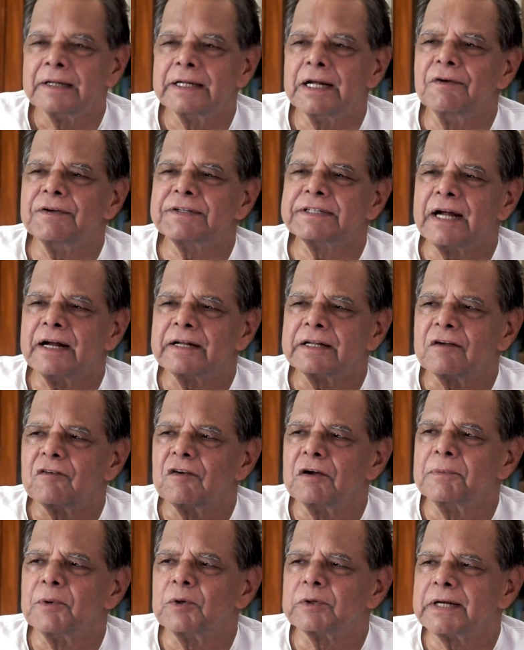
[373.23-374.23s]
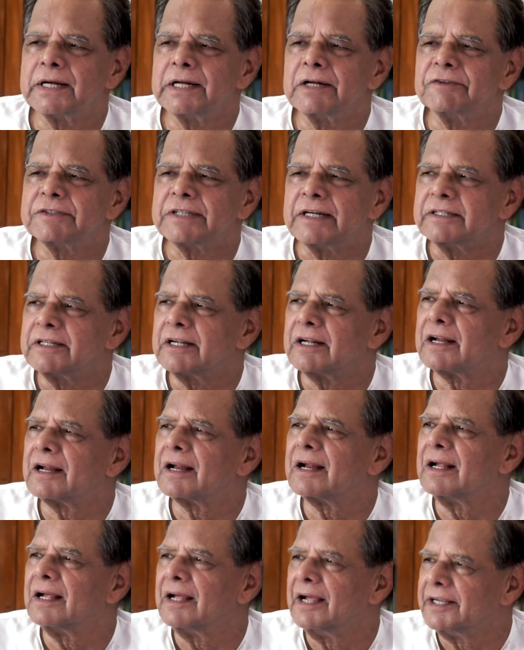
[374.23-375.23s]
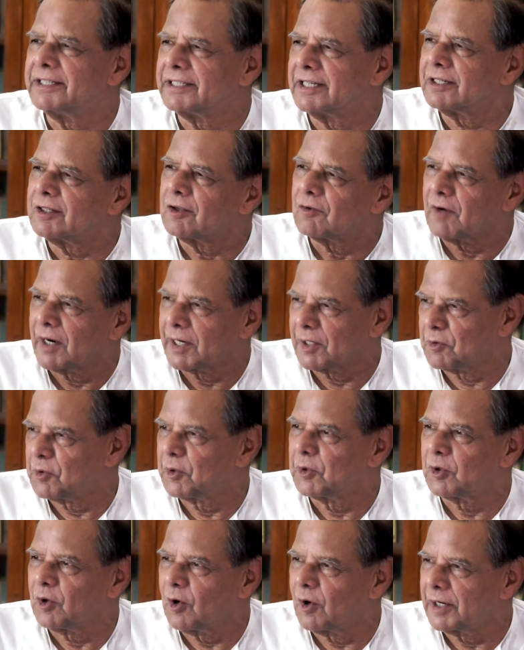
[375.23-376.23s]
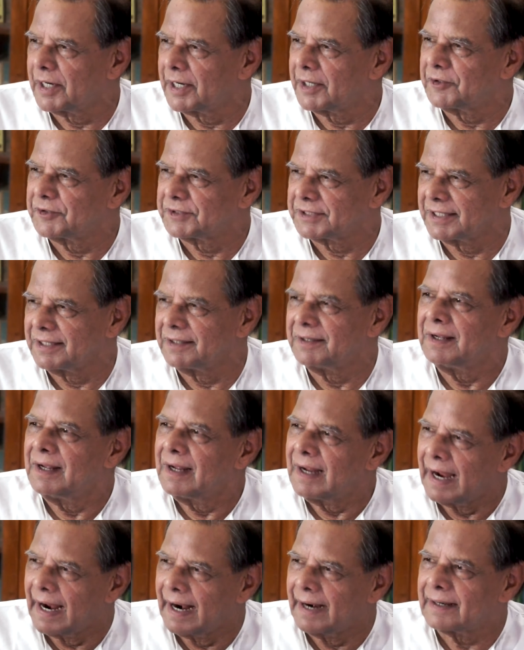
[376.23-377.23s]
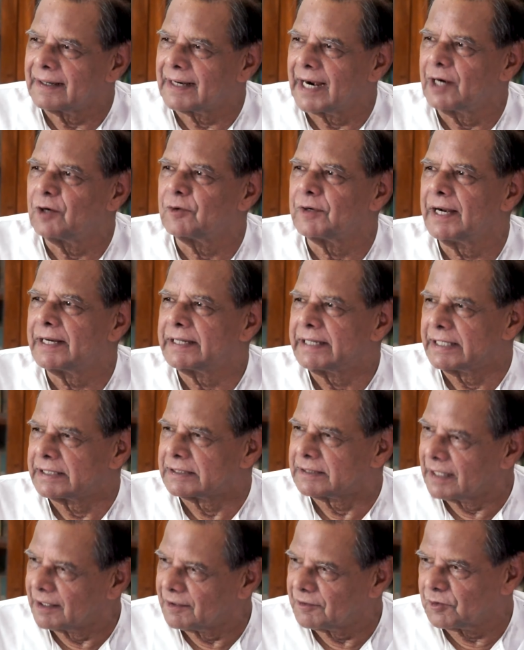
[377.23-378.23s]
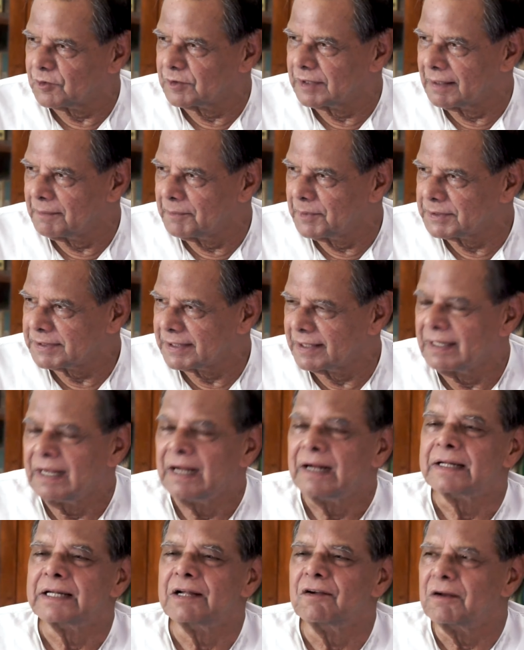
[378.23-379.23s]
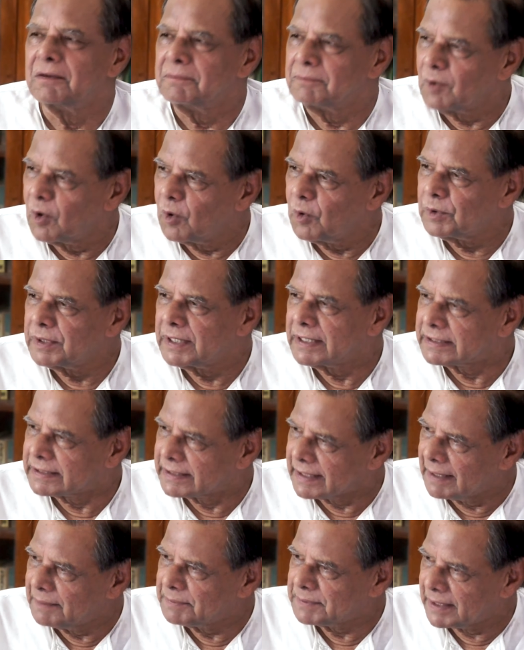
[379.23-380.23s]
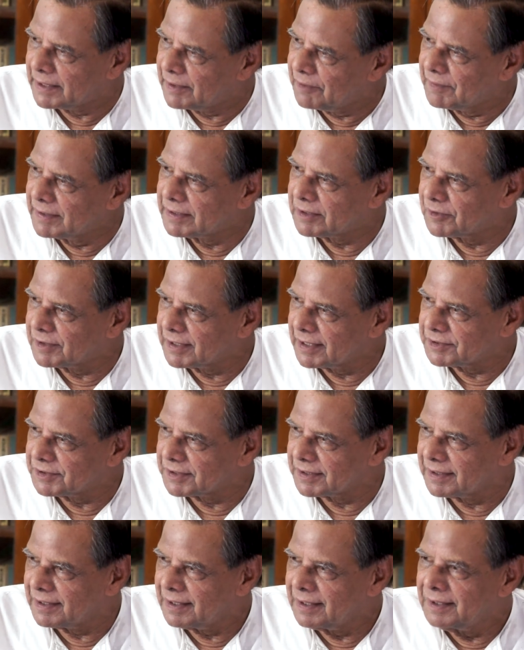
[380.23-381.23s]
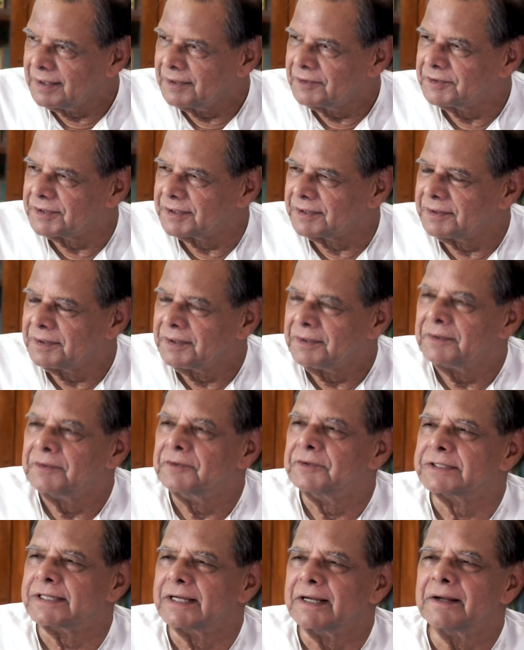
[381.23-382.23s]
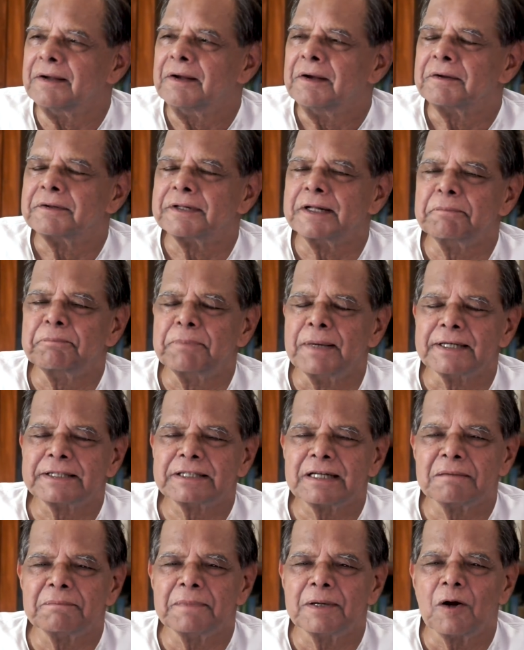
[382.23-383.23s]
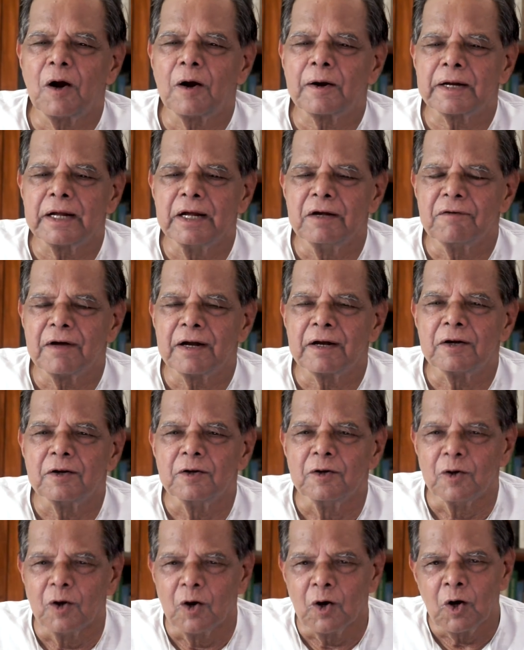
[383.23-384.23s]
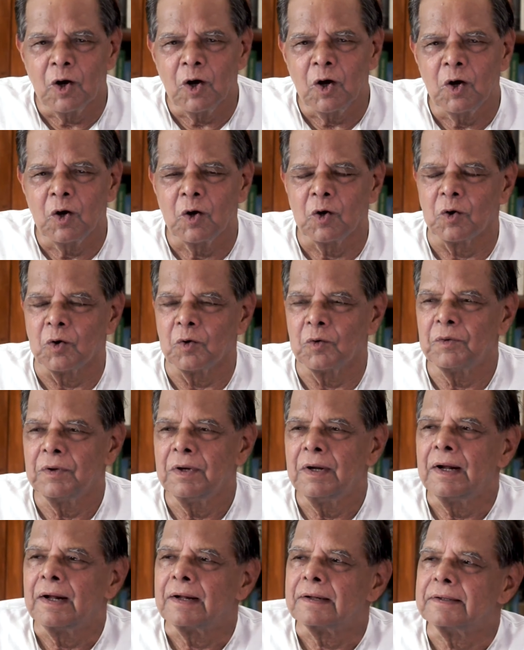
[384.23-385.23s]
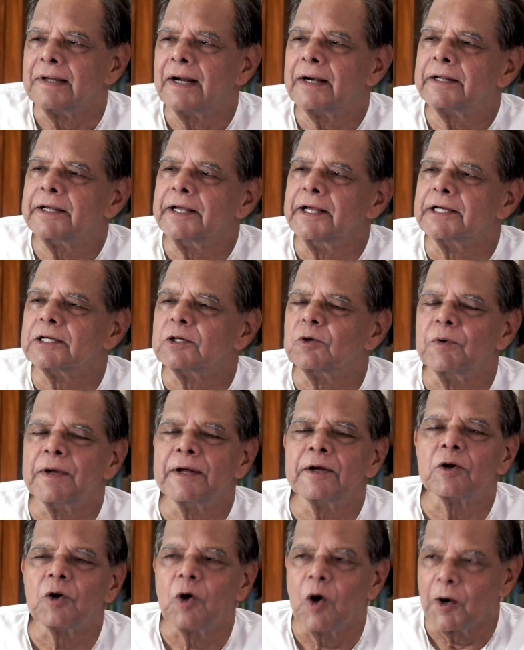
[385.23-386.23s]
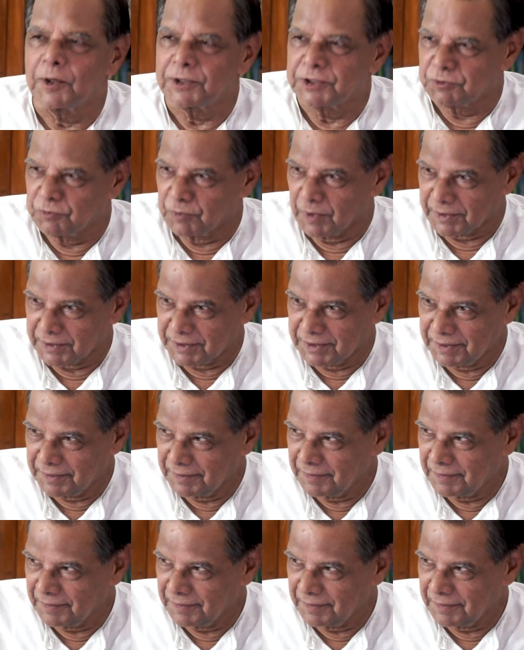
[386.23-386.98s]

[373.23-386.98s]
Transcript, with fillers: They will send their vibhuti, will send their uh, agent or whatever to call it, you see, and try to get things done to them, you see. They will mold the shapes and events of this, you see. the person may not even know that he is doing God's work.